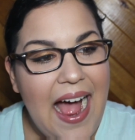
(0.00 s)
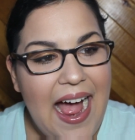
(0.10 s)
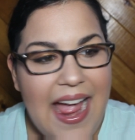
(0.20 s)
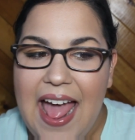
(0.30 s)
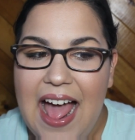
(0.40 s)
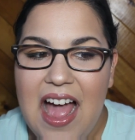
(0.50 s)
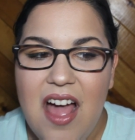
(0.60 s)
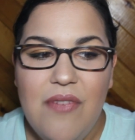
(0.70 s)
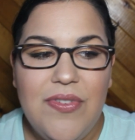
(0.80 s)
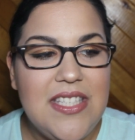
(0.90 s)
I
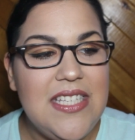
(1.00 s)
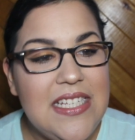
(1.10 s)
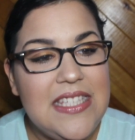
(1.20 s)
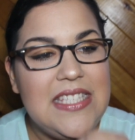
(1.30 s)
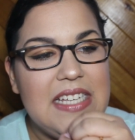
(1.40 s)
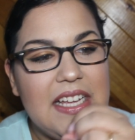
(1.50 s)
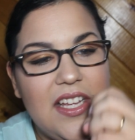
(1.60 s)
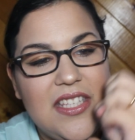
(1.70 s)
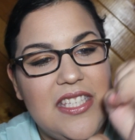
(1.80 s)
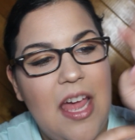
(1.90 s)
have since
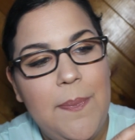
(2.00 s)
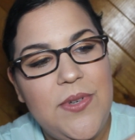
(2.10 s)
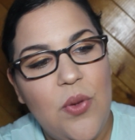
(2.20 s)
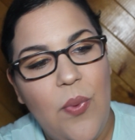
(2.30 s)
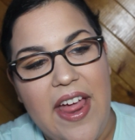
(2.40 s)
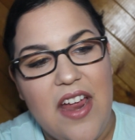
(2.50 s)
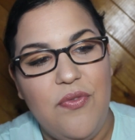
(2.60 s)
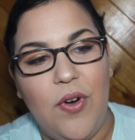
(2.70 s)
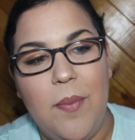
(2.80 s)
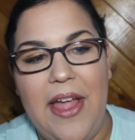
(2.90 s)
stepped away
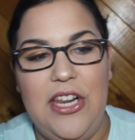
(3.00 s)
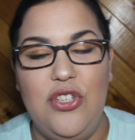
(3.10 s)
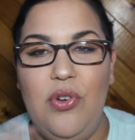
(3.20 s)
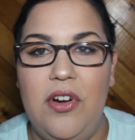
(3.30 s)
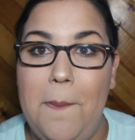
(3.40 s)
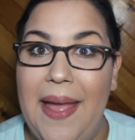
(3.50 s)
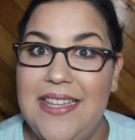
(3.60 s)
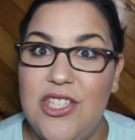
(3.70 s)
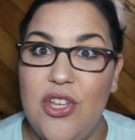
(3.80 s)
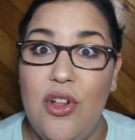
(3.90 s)
from any sort of
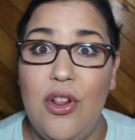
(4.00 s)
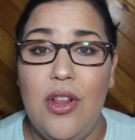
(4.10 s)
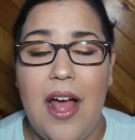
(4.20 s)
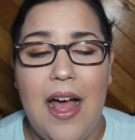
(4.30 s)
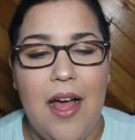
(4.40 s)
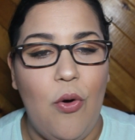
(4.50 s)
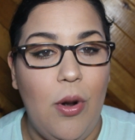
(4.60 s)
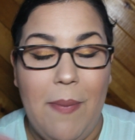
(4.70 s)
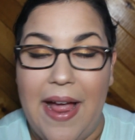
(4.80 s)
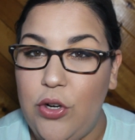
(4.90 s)
pencil
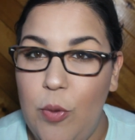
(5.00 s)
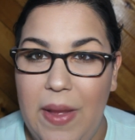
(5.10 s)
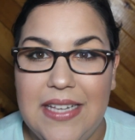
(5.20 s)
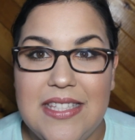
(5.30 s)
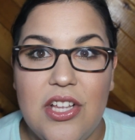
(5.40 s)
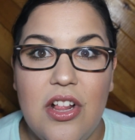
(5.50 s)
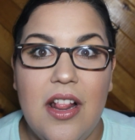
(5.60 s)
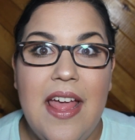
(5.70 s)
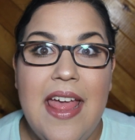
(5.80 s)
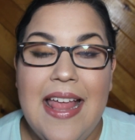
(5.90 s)
or micro
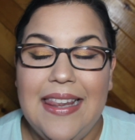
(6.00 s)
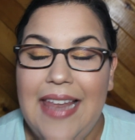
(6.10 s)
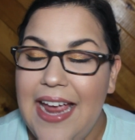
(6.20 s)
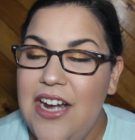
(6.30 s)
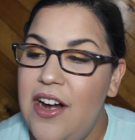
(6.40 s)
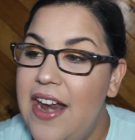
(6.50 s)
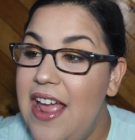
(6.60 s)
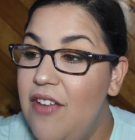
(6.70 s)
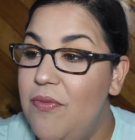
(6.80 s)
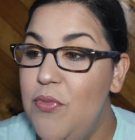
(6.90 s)
pencil liner and
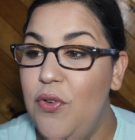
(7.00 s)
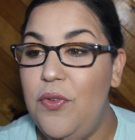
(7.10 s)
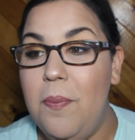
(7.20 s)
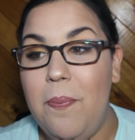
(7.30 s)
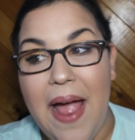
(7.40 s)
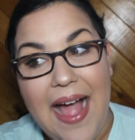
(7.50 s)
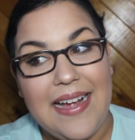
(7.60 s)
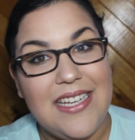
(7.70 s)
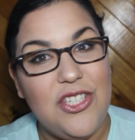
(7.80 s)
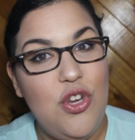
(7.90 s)
have moved
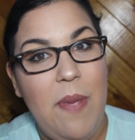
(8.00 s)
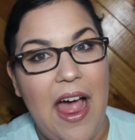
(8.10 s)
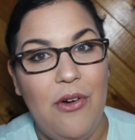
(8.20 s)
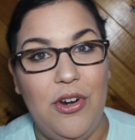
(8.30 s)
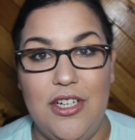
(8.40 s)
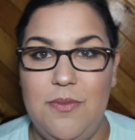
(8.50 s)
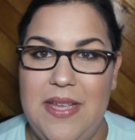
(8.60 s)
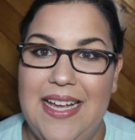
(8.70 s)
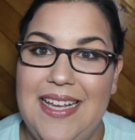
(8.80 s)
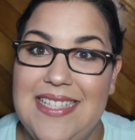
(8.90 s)
back to powders
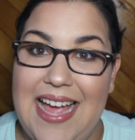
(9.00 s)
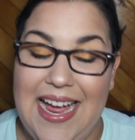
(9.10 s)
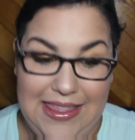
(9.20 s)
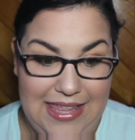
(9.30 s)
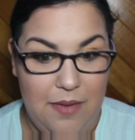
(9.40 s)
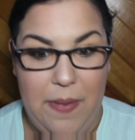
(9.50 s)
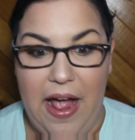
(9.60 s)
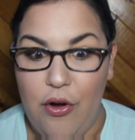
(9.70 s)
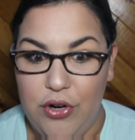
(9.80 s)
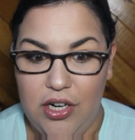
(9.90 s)
because I think
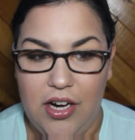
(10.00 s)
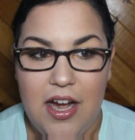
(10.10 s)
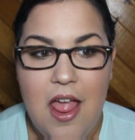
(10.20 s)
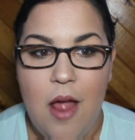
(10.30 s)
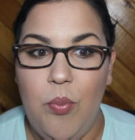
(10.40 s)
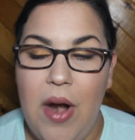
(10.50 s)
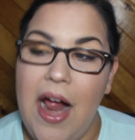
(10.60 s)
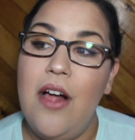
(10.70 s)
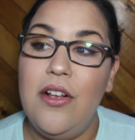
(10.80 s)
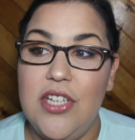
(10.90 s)
powder
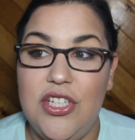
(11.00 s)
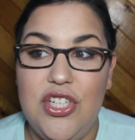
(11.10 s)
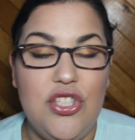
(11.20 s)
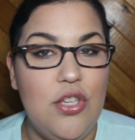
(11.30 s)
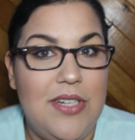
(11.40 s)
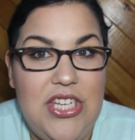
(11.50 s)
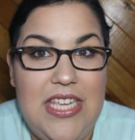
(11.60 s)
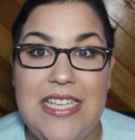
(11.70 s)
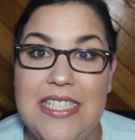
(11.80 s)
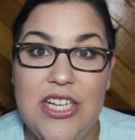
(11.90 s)
brows are just so
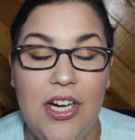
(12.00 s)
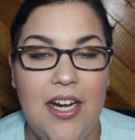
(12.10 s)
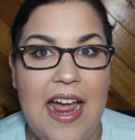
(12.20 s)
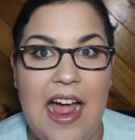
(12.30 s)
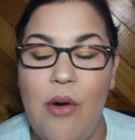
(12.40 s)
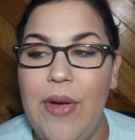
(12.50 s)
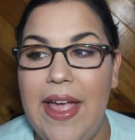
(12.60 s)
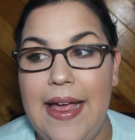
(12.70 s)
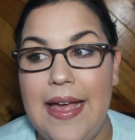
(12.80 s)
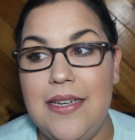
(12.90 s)
much easier now,
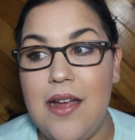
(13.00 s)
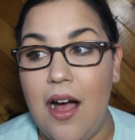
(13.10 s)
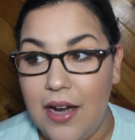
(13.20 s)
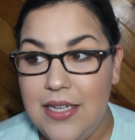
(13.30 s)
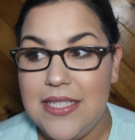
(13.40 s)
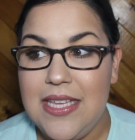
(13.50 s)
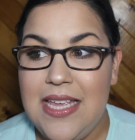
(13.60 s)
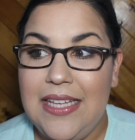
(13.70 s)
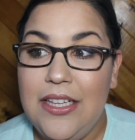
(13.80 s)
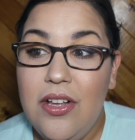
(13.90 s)
and
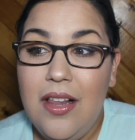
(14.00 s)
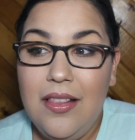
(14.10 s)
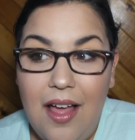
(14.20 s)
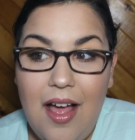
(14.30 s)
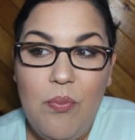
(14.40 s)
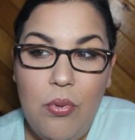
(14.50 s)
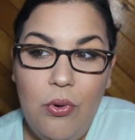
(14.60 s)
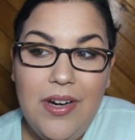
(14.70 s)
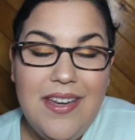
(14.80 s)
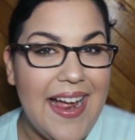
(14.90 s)
honestly they look a lot
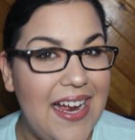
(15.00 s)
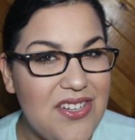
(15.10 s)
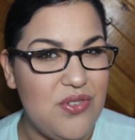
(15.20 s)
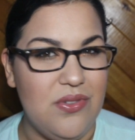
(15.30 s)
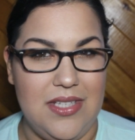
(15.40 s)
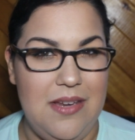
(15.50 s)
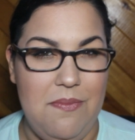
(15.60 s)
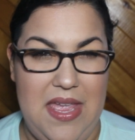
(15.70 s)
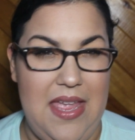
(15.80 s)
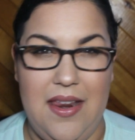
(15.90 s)
more natural to
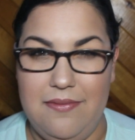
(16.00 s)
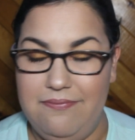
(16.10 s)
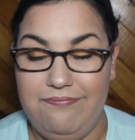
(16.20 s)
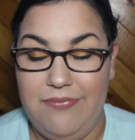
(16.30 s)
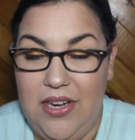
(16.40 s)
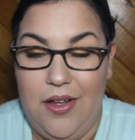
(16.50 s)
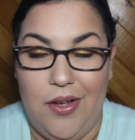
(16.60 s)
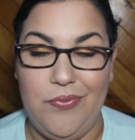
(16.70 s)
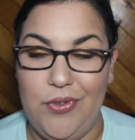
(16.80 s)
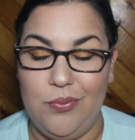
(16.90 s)
me, and you
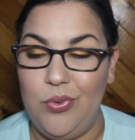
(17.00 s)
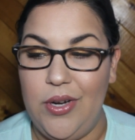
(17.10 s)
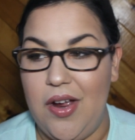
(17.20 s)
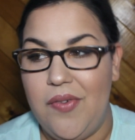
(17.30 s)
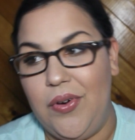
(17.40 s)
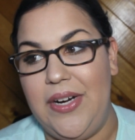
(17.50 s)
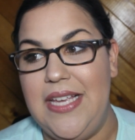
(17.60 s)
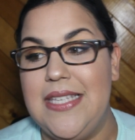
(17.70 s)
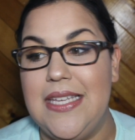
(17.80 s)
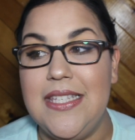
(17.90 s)
know, for whatever
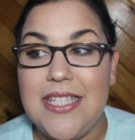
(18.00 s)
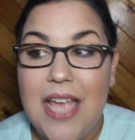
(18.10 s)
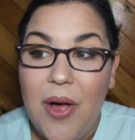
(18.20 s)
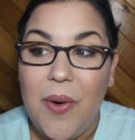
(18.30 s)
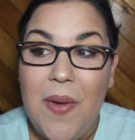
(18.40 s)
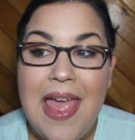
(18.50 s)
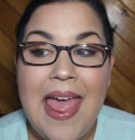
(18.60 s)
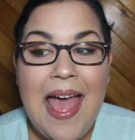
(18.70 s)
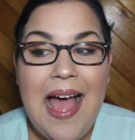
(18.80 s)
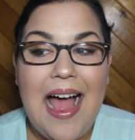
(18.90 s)
reason. So
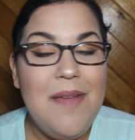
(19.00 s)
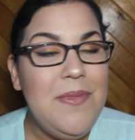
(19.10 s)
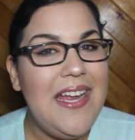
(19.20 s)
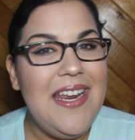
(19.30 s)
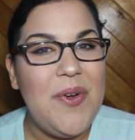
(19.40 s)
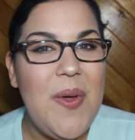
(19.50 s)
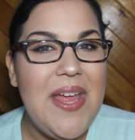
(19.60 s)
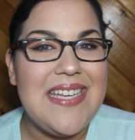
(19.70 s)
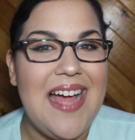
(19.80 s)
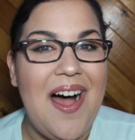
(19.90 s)
I'm gonna
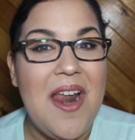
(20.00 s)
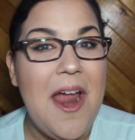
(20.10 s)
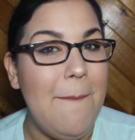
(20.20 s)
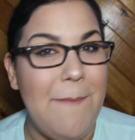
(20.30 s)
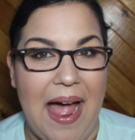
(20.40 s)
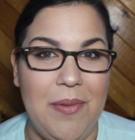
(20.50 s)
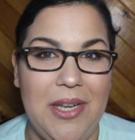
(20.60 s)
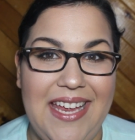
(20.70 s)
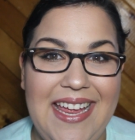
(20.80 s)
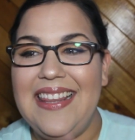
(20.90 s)
quit on
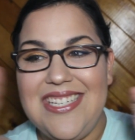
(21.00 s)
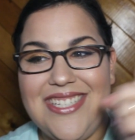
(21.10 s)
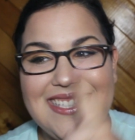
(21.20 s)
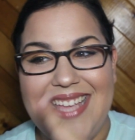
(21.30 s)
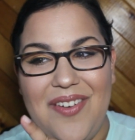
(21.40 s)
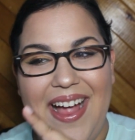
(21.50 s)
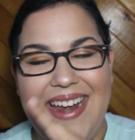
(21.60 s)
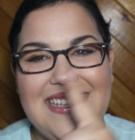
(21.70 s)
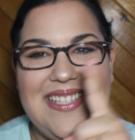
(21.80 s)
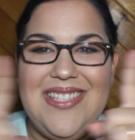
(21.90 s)
babbling and let's just get
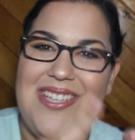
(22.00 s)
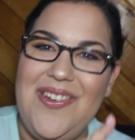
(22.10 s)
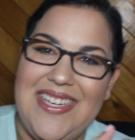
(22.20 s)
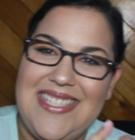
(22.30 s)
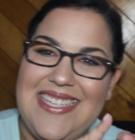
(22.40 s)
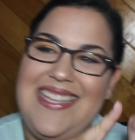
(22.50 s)
right into it.